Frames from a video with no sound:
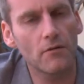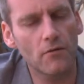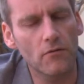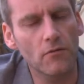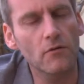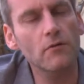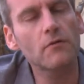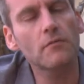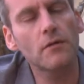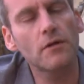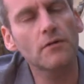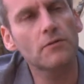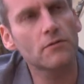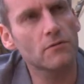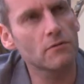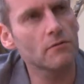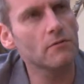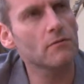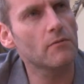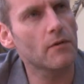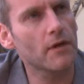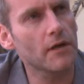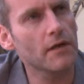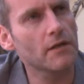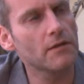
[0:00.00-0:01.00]
Almost
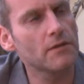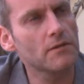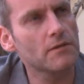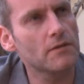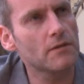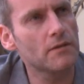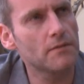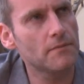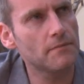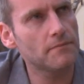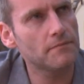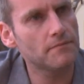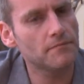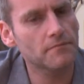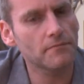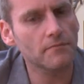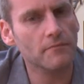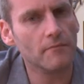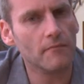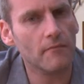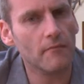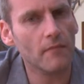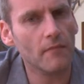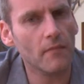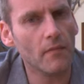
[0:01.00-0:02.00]
always,
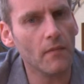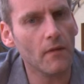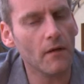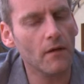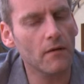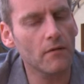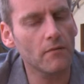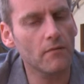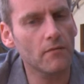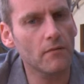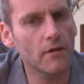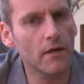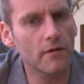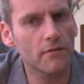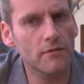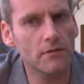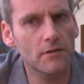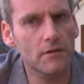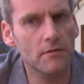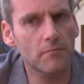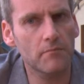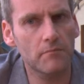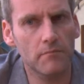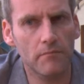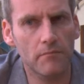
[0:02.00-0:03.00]
there
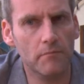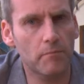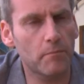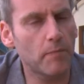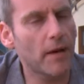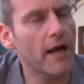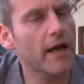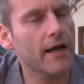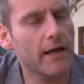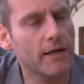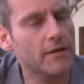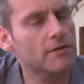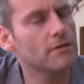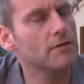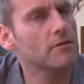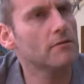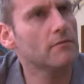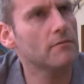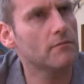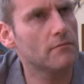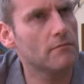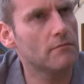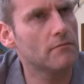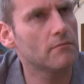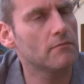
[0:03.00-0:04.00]
is a packed
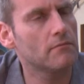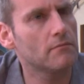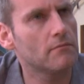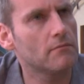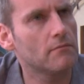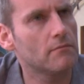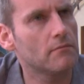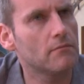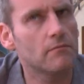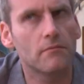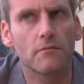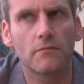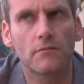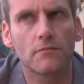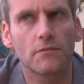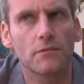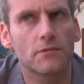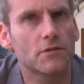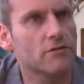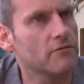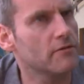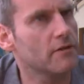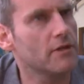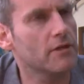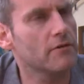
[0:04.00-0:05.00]

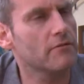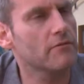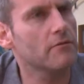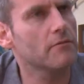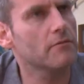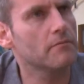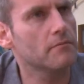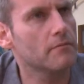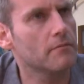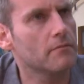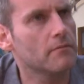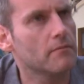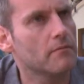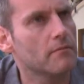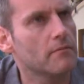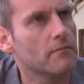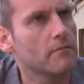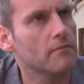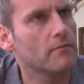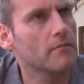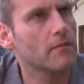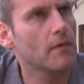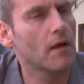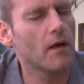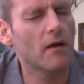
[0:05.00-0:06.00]
screening room.
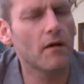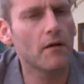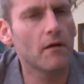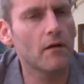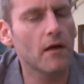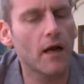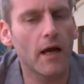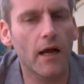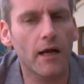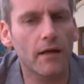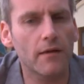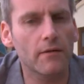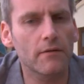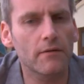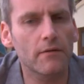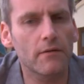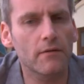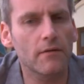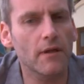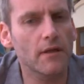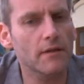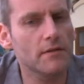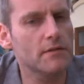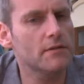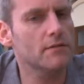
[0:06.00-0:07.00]
And
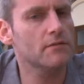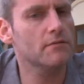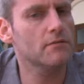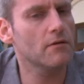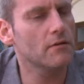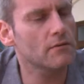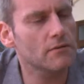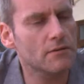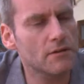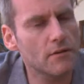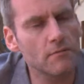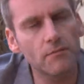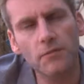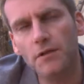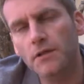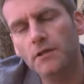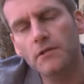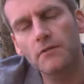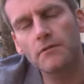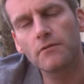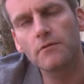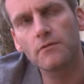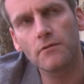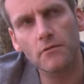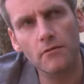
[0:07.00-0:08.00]
that is not something
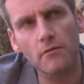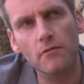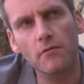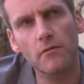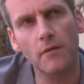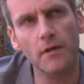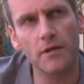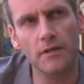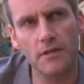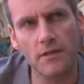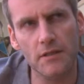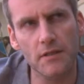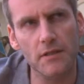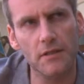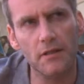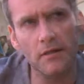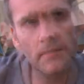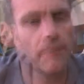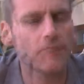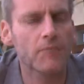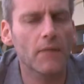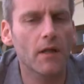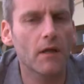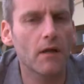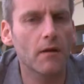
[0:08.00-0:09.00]
you always see.
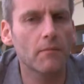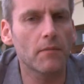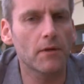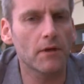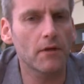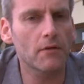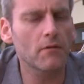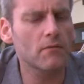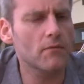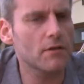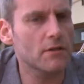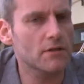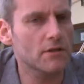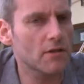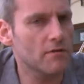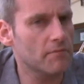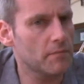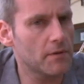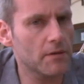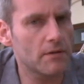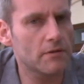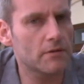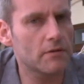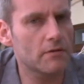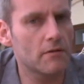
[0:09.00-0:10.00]
But otherwise, I've
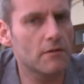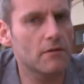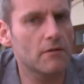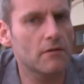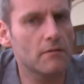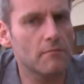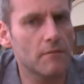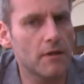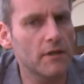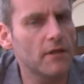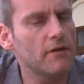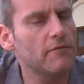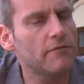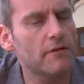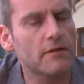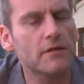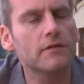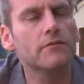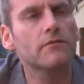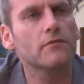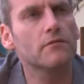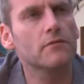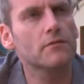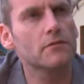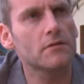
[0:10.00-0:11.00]
been to many
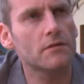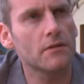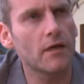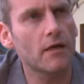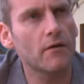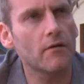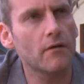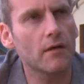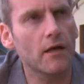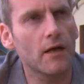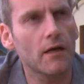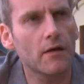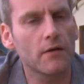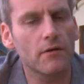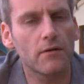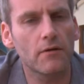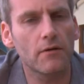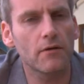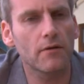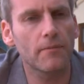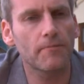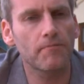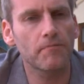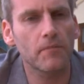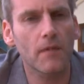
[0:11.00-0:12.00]
festivals now,
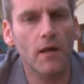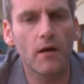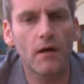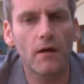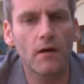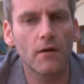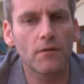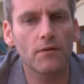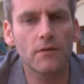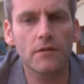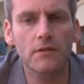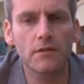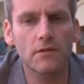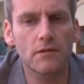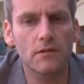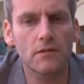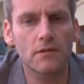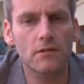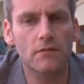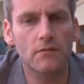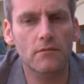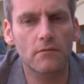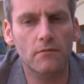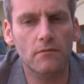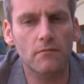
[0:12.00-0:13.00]
and this
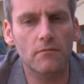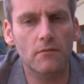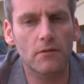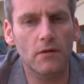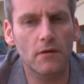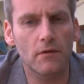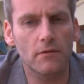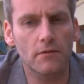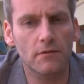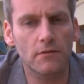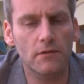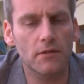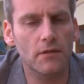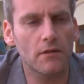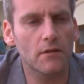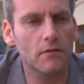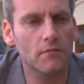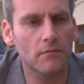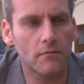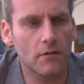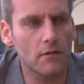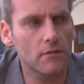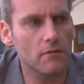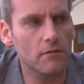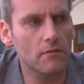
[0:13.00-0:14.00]
has got,
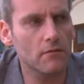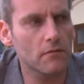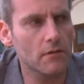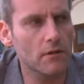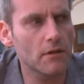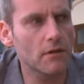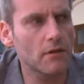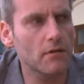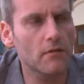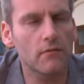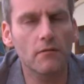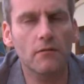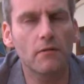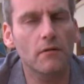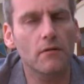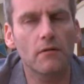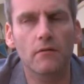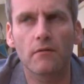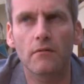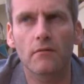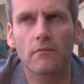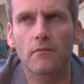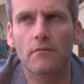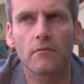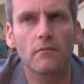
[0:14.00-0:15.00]

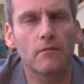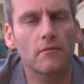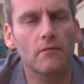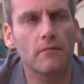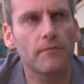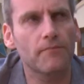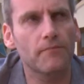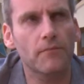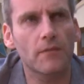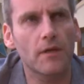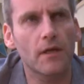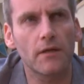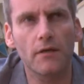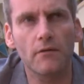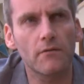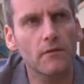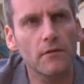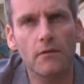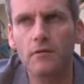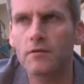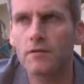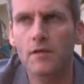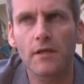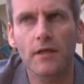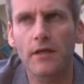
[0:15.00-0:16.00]
they don't
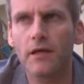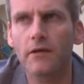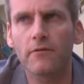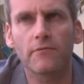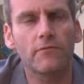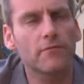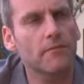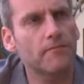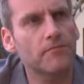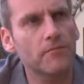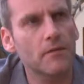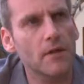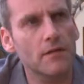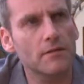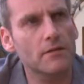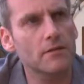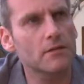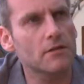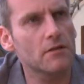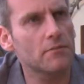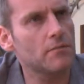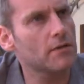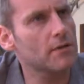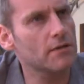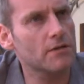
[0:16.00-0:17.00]
usually have
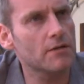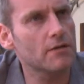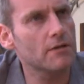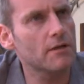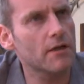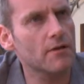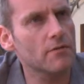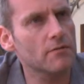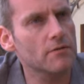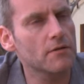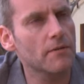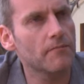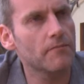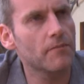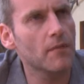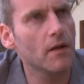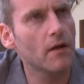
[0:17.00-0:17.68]
such a big turnout.